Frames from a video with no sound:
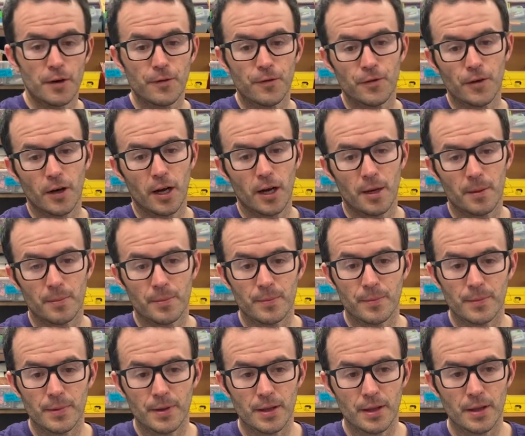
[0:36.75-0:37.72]

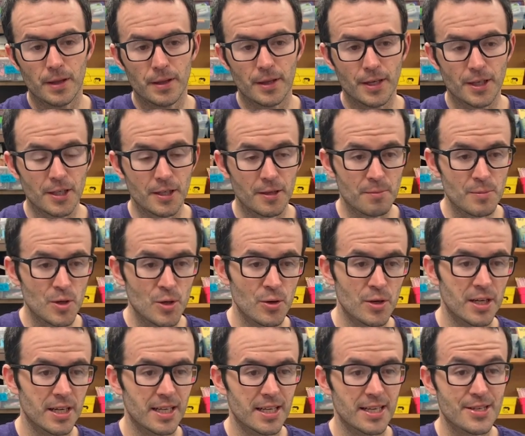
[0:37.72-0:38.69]
from the
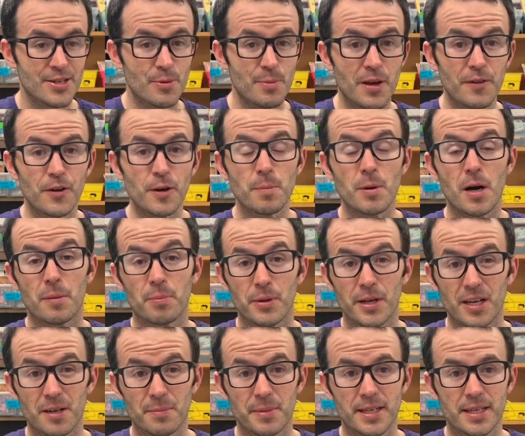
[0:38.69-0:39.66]
community to be a football
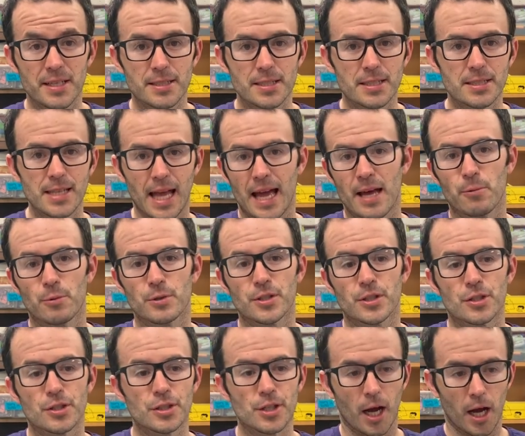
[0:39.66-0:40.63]
player because his dad was a
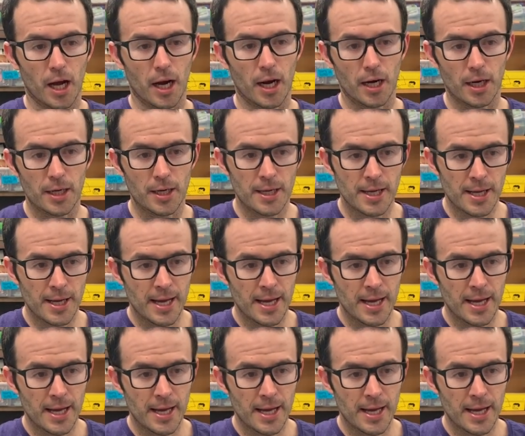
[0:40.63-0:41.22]
star.